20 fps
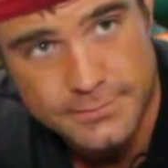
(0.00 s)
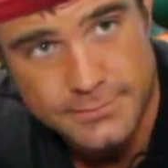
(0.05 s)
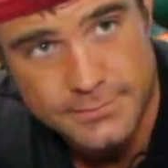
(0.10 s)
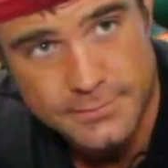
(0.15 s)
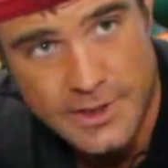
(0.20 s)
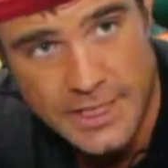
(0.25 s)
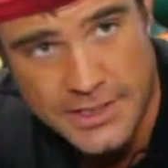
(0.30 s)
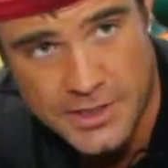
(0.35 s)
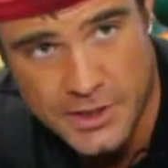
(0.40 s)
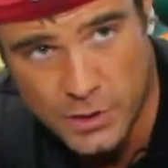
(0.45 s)

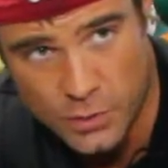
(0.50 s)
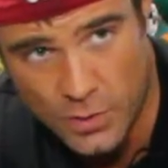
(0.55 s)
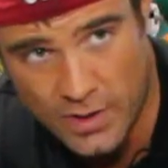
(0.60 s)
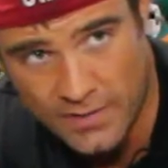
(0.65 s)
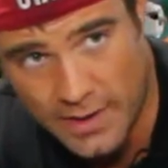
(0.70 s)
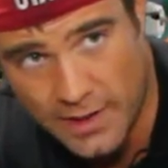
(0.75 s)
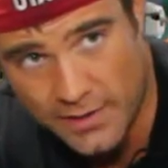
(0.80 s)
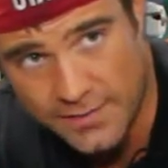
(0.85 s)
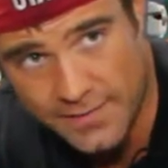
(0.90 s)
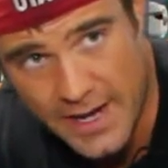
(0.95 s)
That's a 12
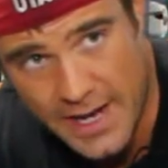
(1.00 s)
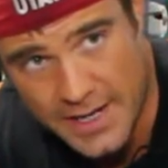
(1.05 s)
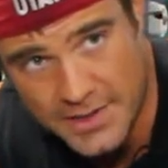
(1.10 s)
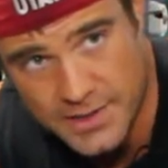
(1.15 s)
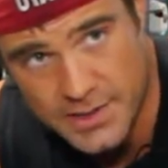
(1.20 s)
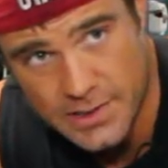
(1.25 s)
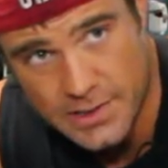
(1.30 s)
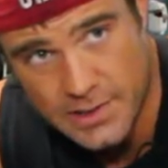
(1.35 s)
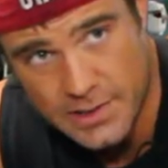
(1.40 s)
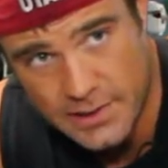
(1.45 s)
hour fast.
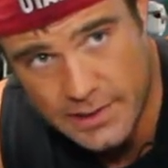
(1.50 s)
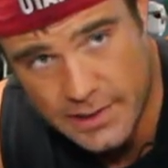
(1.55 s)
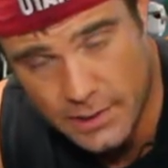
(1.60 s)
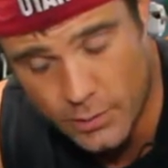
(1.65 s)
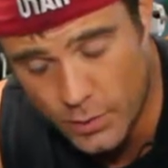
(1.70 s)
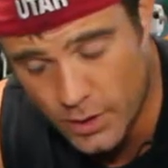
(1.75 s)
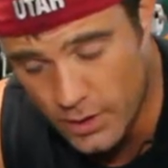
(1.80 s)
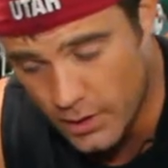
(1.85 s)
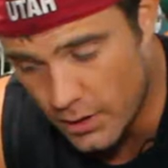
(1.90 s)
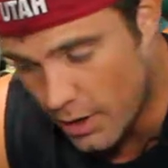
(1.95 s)
Now
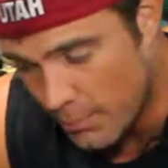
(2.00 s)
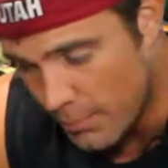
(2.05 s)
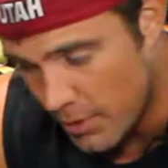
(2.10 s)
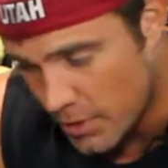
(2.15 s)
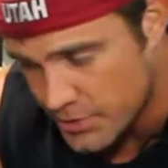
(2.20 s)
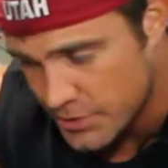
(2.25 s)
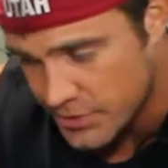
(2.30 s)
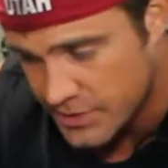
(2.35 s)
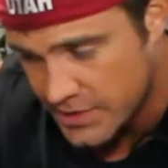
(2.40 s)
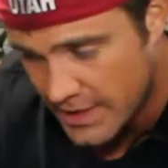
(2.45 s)
what I'm
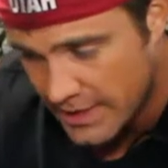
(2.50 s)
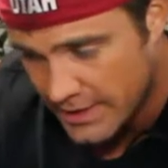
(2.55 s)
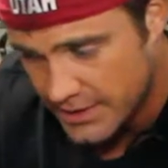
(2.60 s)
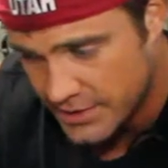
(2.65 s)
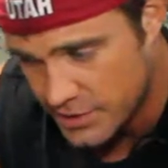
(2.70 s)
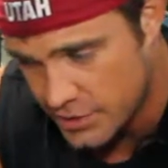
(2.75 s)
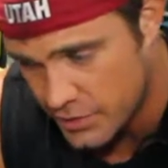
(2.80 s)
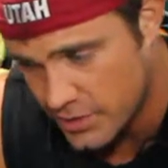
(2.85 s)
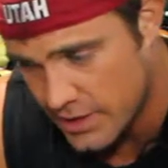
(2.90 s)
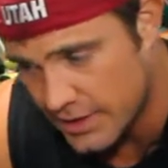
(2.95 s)
also saying
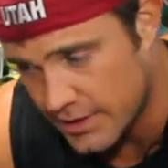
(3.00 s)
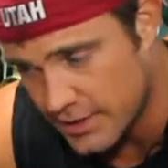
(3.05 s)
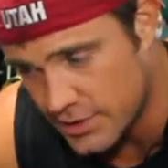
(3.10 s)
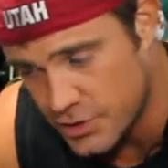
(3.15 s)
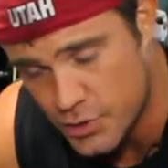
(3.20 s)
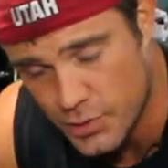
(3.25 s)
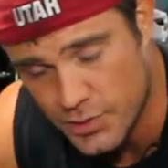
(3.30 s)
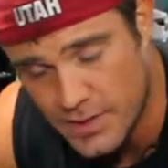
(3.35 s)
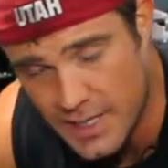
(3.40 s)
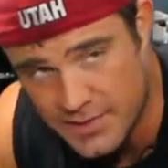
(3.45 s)
is you gotta get your
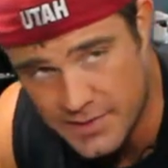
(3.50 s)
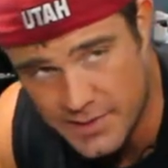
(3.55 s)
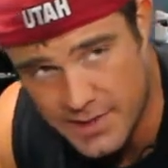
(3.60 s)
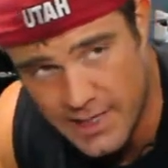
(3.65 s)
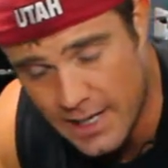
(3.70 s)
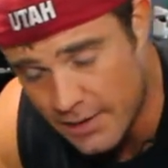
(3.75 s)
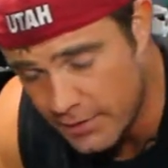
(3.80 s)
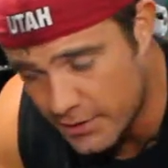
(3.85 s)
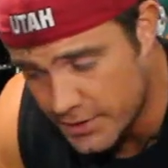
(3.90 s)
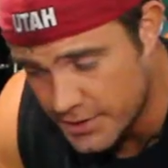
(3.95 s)
2,000
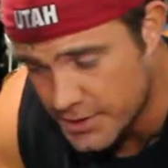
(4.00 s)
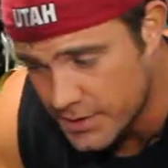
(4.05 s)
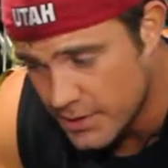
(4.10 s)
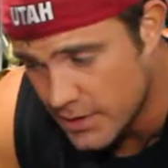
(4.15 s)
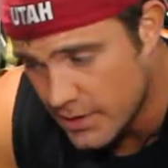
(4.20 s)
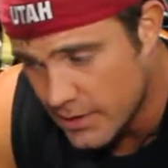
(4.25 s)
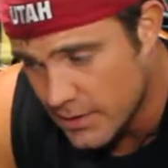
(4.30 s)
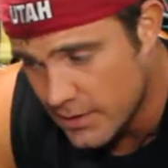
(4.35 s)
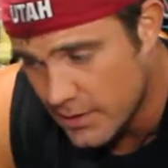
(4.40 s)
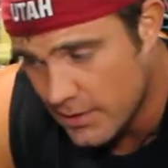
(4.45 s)
calories
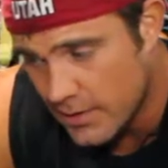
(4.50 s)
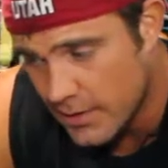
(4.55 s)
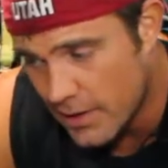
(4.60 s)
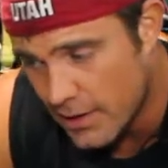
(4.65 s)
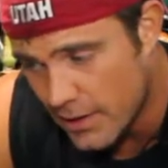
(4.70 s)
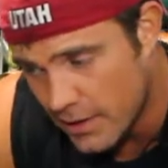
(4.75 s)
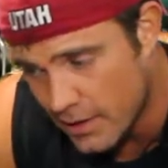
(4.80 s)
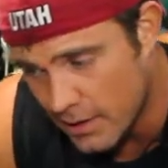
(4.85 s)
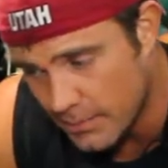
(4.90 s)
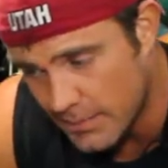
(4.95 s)

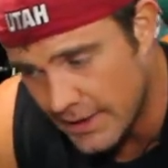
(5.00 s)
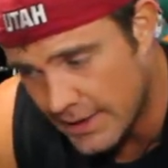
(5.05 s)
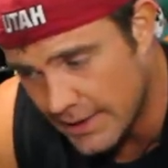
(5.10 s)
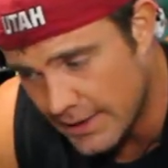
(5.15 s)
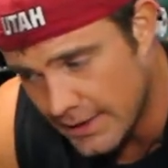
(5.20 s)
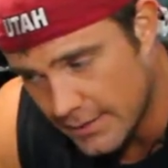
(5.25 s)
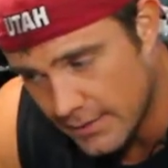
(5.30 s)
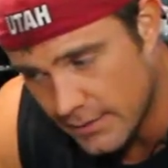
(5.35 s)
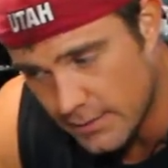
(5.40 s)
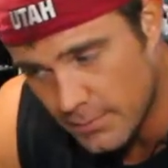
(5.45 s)

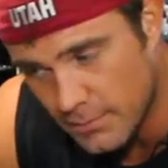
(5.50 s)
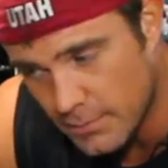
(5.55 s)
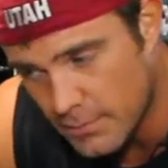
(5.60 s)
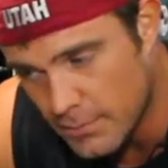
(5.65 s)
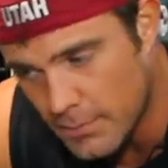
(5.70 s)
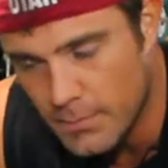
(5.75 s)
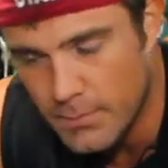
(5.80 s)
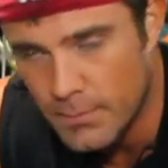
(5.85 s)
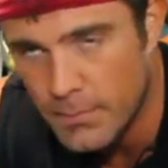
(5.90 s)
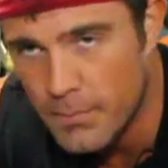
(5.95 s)
in
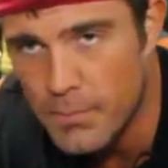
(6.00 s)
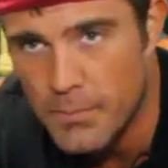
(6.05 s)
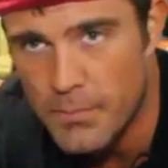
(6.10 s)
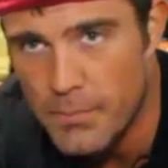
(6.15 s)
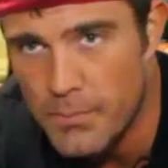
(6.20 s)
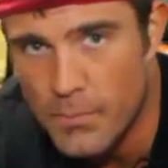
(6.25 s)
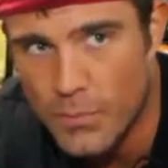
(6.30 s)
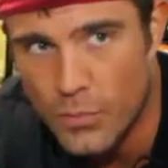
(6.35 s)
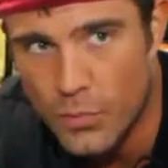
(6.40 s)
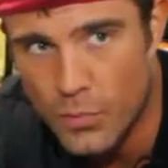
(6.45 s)

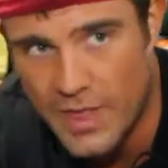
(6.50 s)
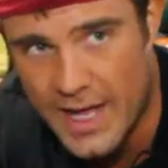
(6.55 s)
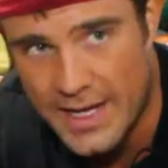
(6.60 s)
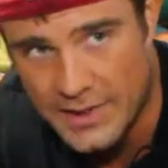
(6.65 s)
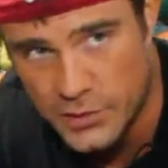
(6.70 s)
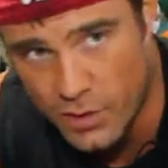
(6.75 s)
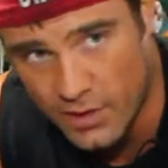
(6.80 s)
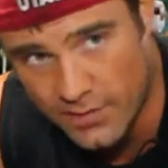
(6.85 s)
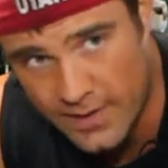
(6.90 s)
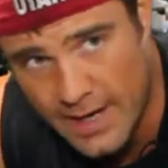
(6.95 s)
that
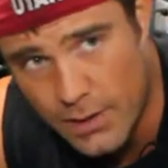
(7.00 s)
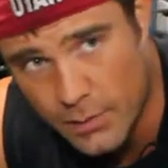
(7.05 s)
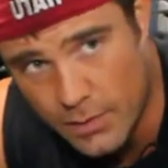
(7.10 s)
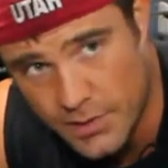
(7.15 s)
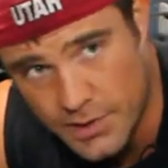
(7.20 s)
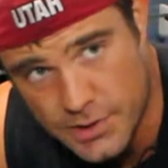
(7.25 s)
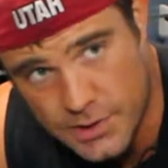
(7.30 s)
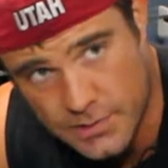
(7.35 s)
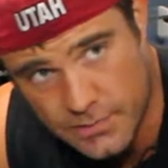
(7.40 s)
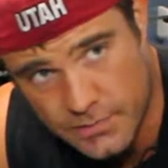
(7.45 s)
12
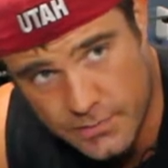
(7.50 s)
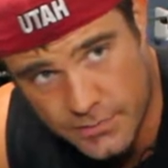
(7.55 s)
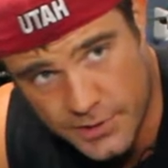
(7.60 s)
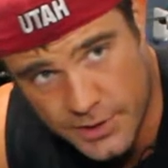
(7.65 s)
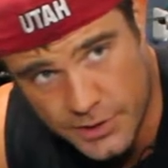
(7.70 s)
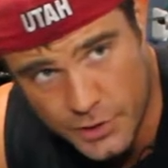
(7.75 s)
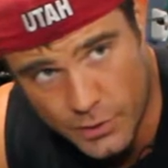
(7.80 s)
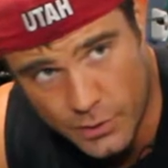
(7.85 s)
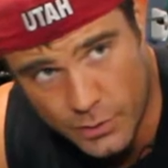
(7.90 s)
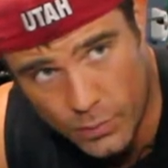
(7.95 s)
hours
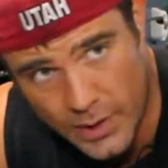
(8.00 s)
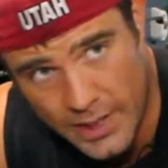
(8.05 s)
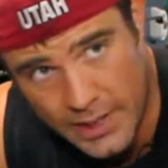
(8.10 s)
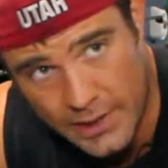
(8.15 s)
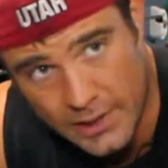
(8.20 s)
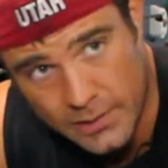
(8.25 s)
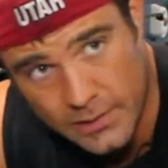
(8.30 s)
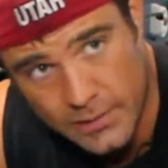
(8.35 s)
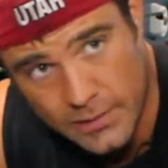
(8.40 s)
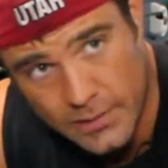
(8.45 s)
that you're awake.
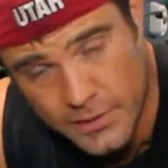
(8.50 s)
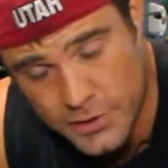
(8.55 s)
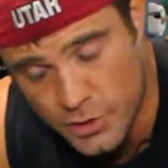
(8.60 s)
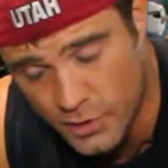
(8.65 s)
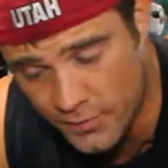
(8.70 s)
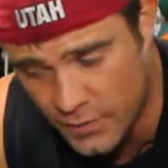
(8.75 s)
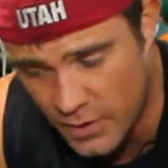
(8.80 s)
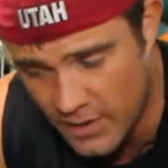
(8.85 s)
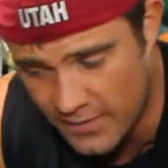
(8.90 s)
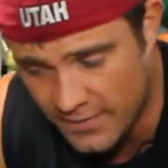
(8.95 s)
So
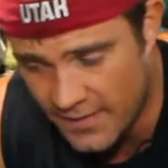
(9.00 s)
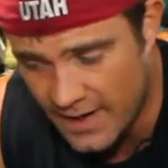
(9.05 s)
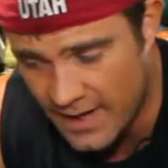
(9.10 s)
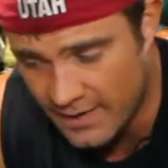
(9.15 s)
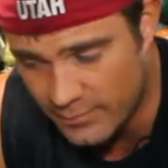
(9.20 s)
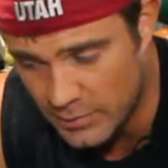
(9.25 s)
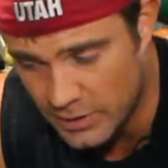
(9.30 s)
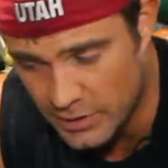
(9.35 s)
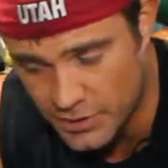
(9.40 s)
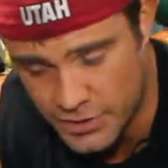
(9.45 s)
if you have 5
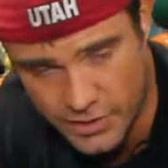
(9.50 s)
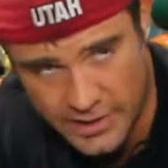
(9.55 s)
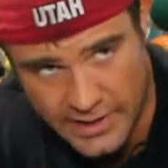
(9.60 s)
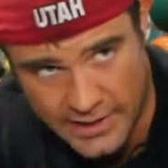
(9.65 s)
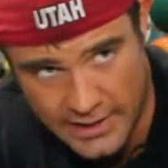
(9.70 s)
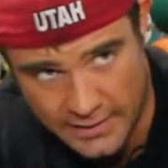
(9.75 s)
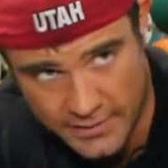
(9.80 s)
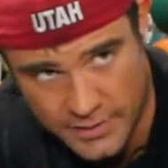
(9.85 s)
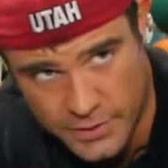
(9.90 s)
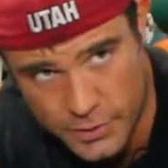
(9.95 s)
meals, you're eating
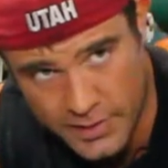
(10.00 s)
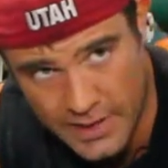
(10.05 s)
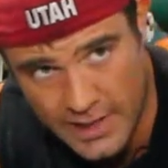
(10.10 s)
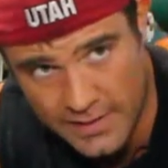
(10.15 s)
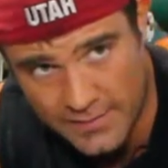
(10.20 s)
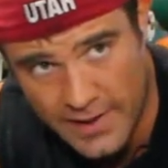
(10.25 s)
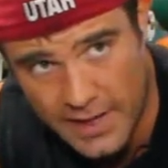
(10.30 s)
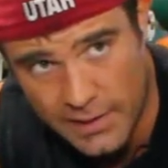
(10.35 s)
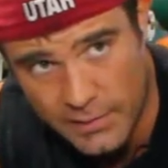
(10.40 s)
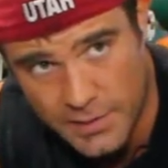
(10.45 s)
every 2.5
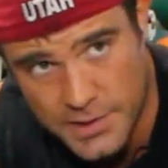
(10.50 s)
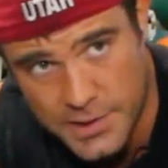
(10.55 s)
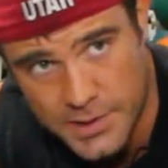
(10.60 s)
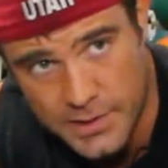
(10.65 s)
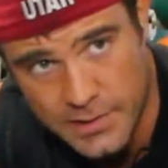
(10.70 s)
hours.